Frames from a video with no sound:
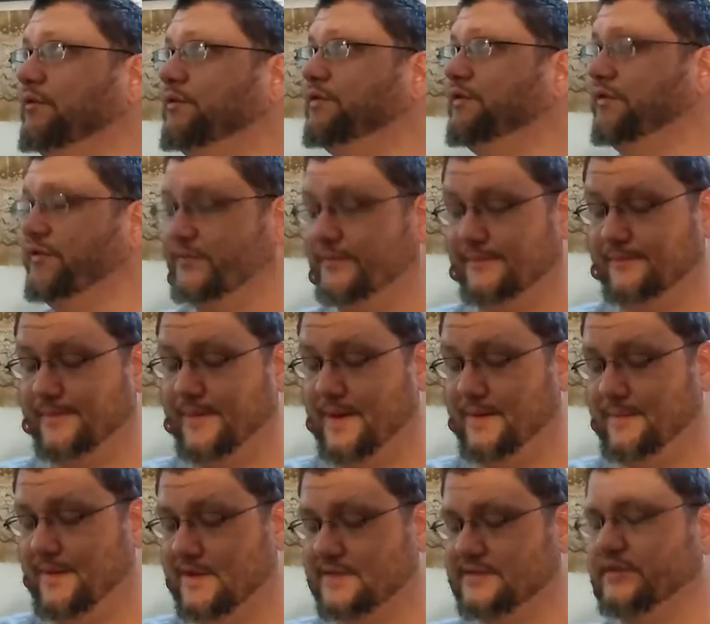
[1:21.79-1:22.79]
with the
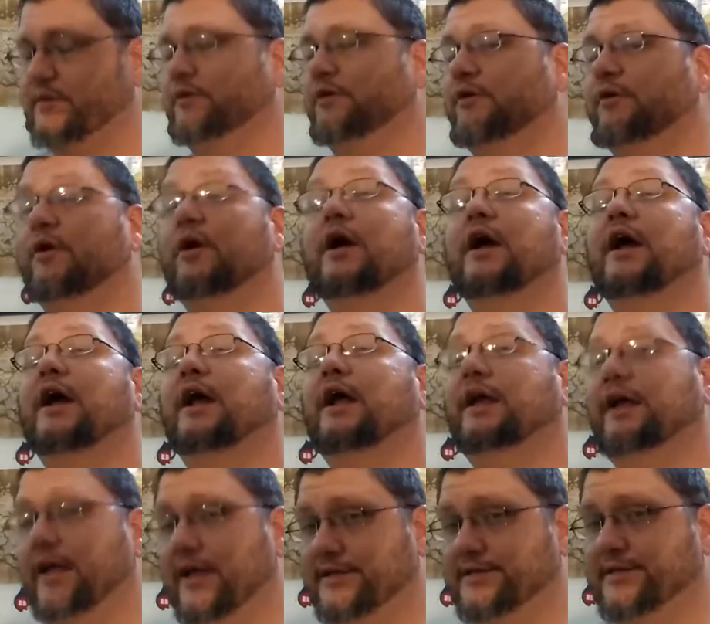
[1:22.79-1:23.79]
BAMBOX logo.
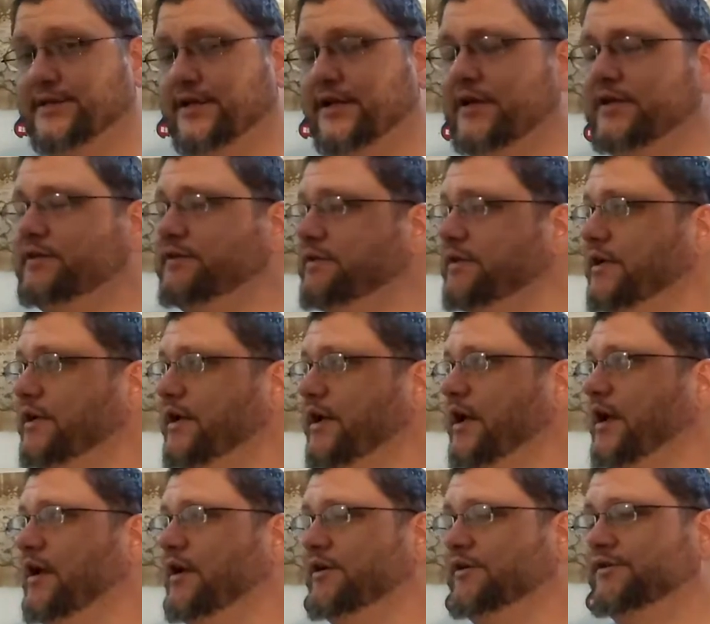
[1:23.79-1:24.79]
Yes, it does.
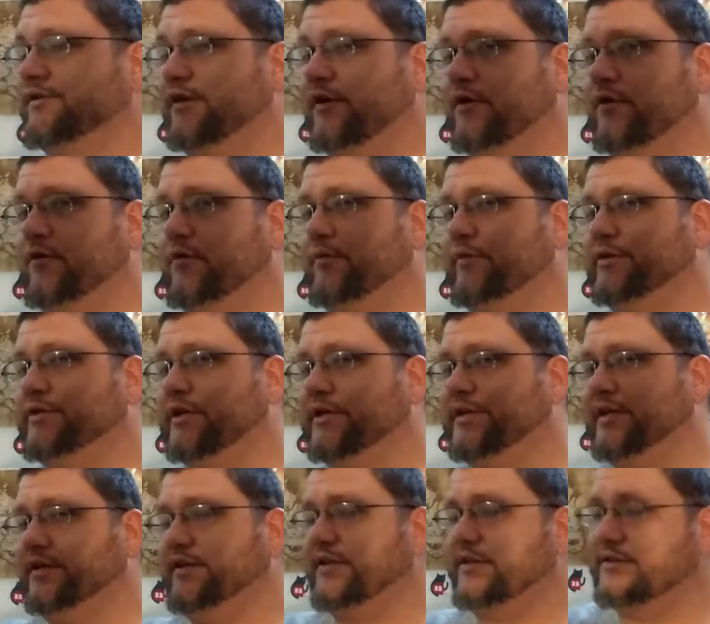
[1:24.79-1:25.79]
So, we shall
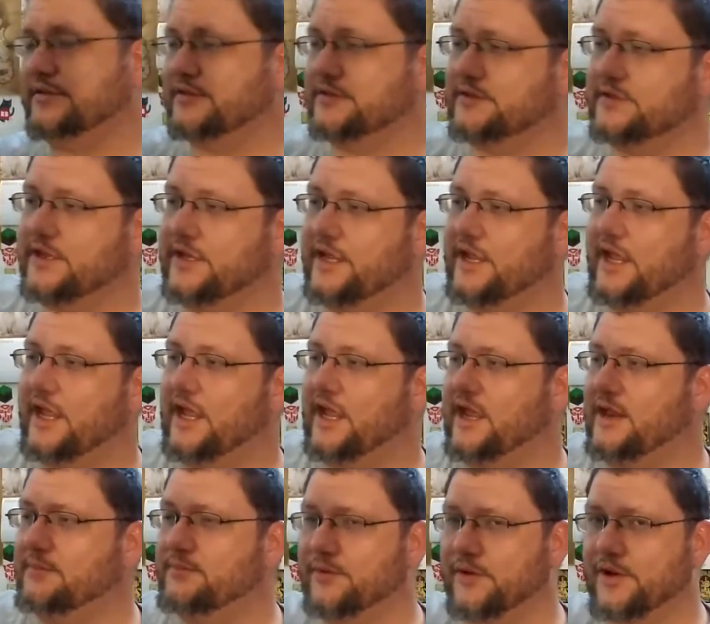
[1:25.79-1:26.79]
take this
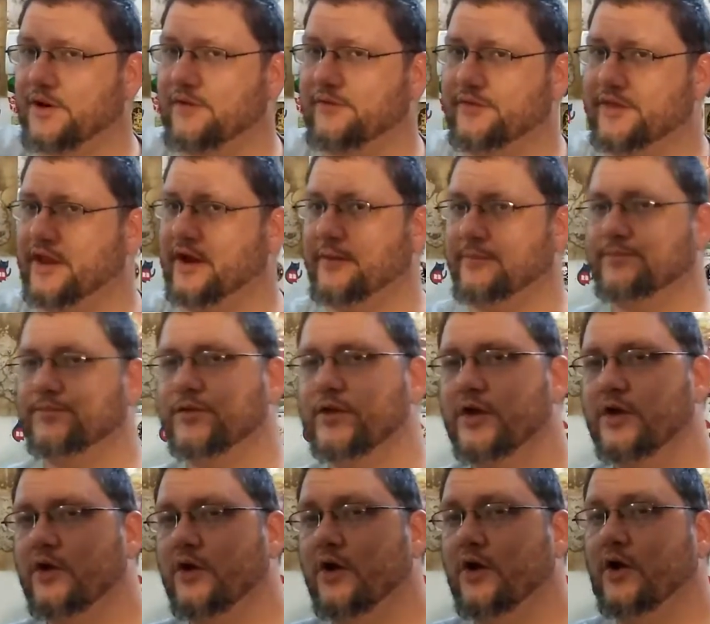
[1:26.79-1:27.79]
and put it over there.
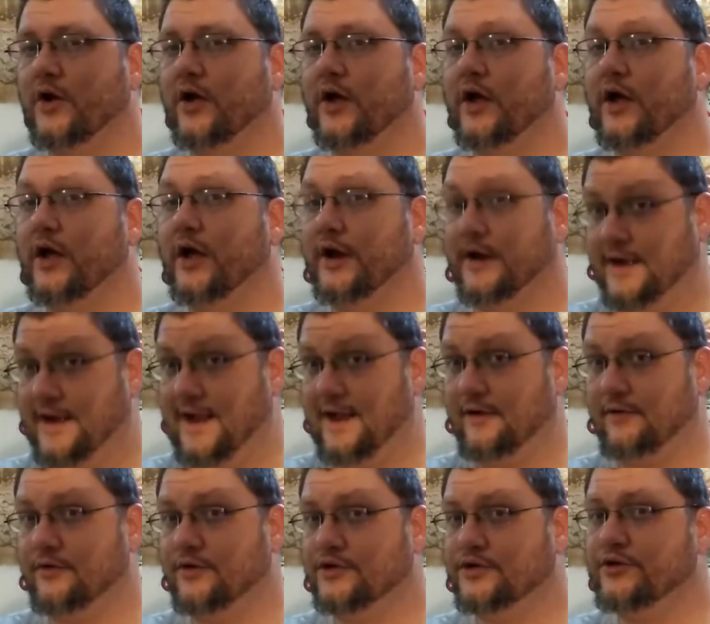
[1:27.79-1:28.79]

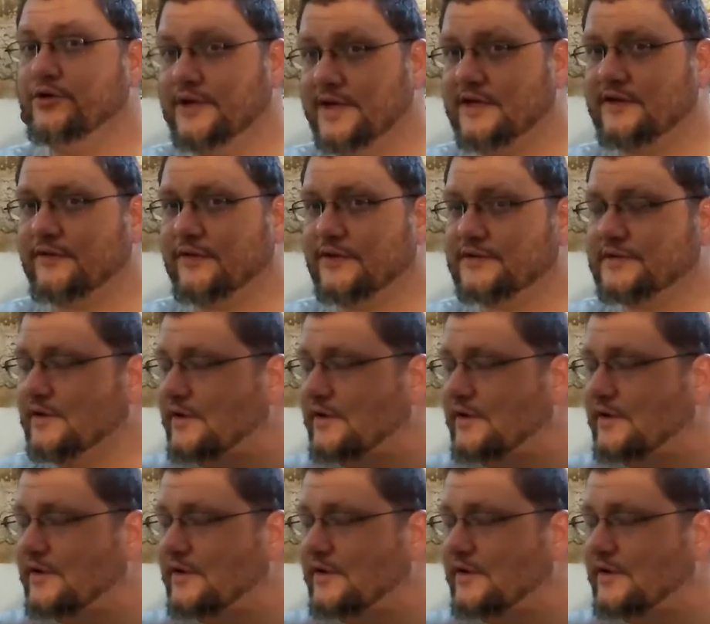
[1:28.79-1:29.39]
Now, you get the first